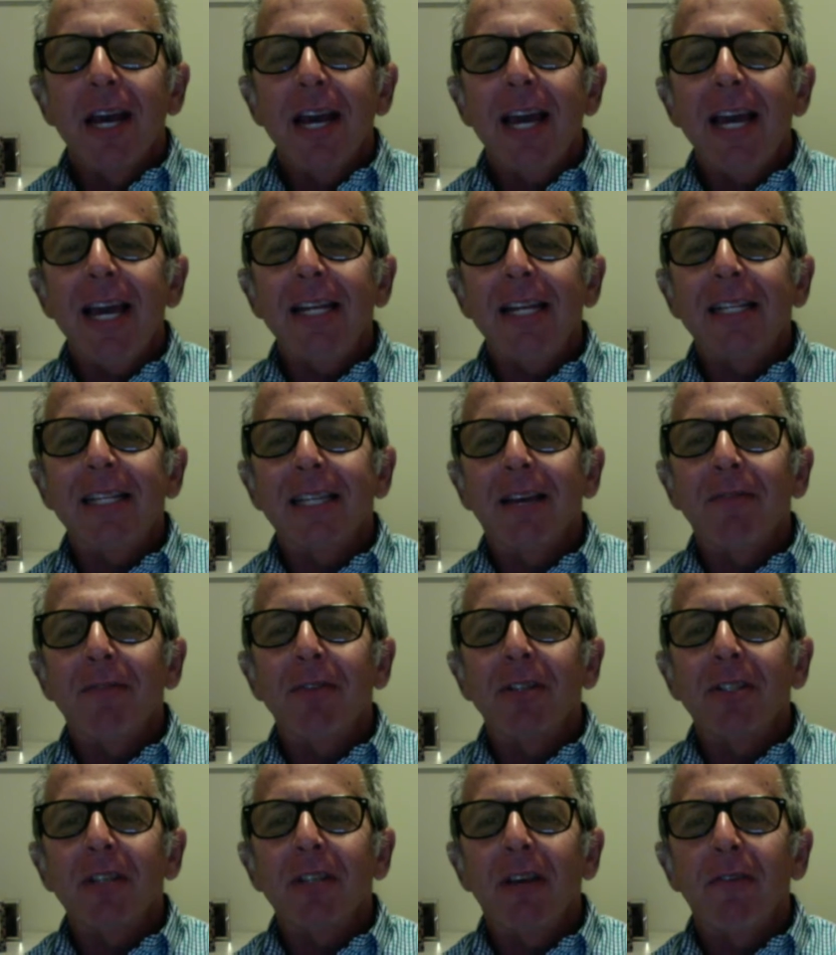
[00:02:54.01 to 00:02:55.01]

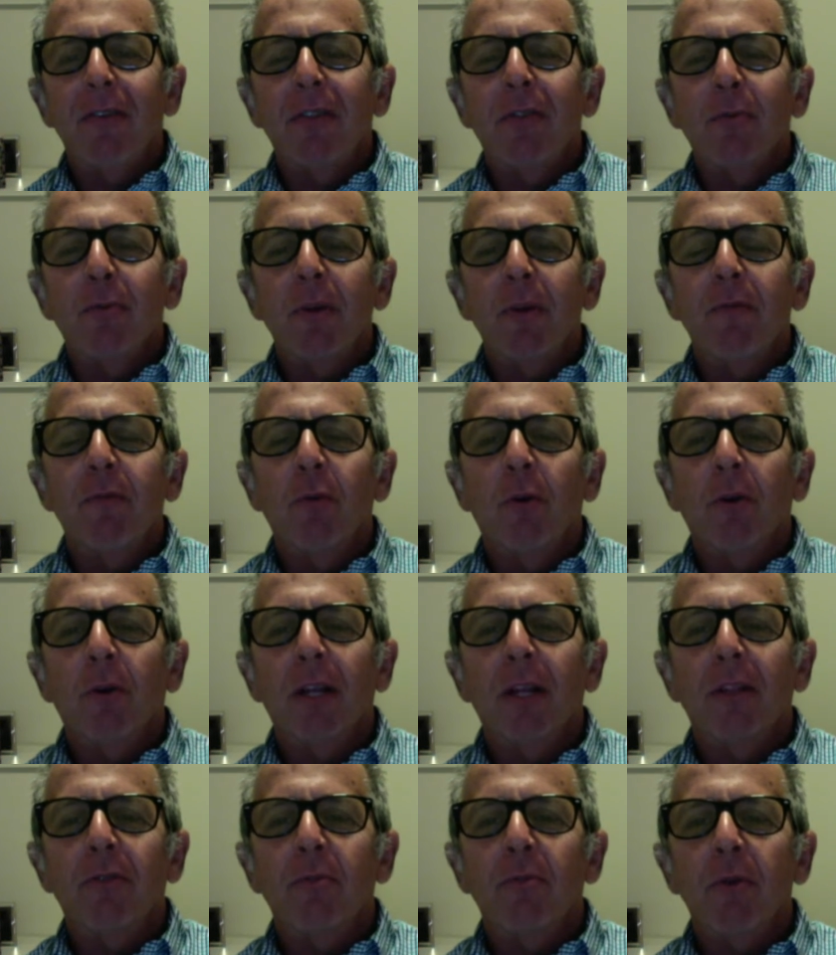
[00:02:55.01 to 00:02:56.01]

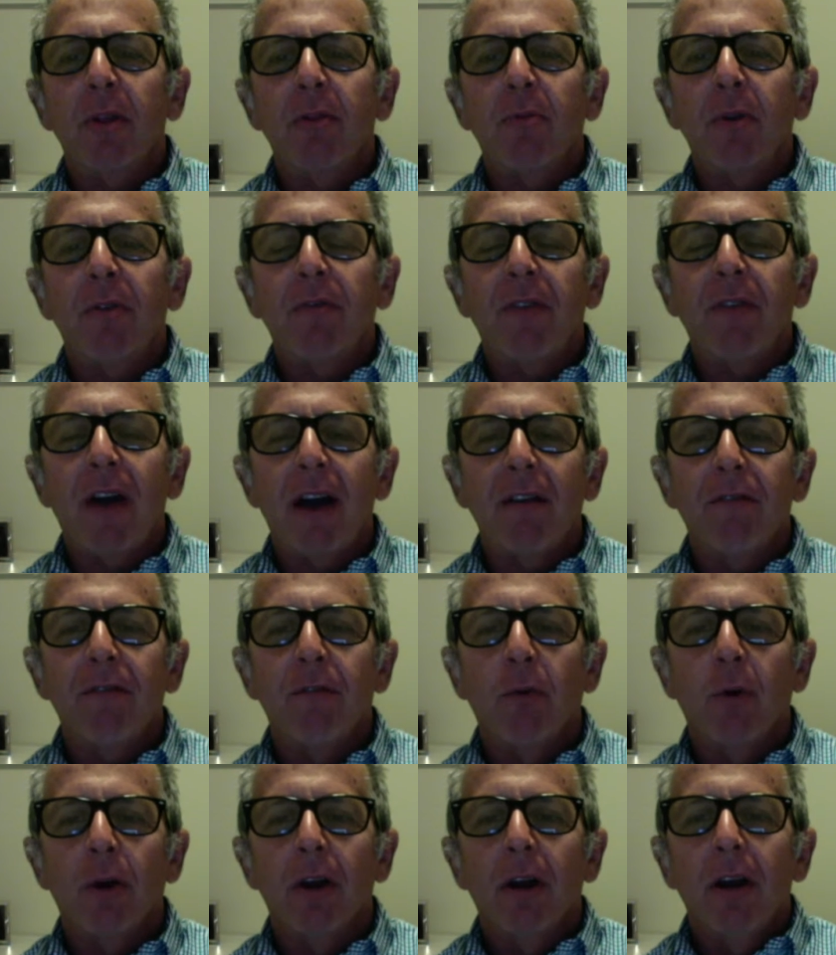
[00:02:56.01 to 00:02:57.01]

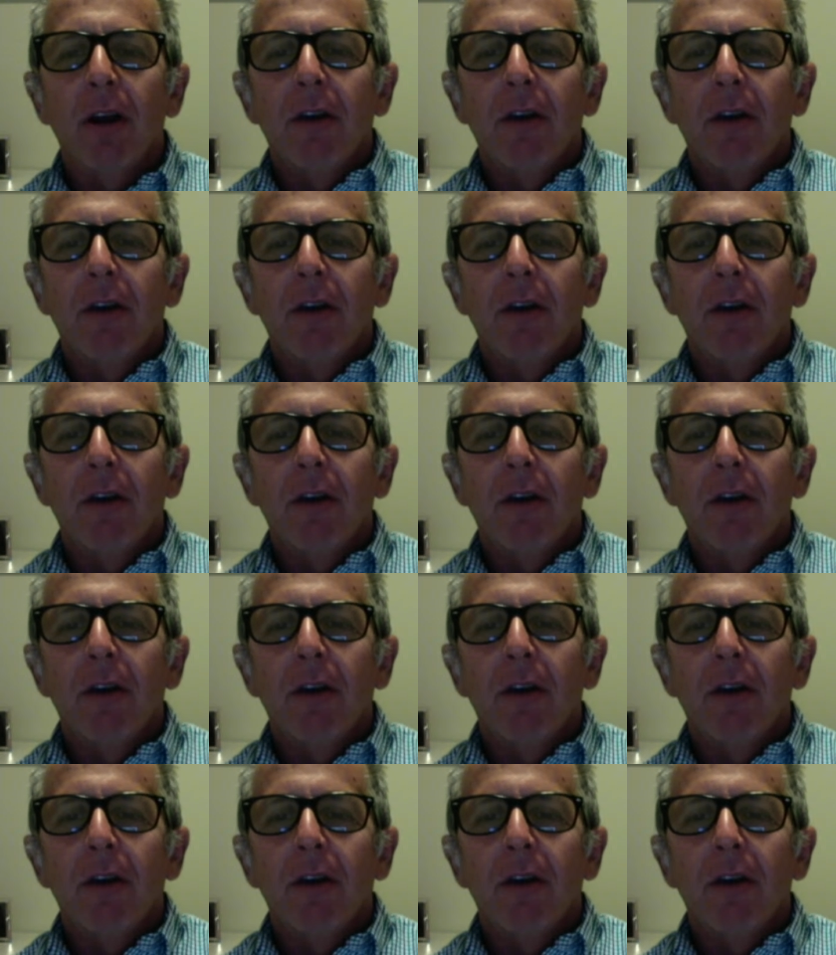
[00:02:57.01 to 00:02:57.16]
877-348-3354,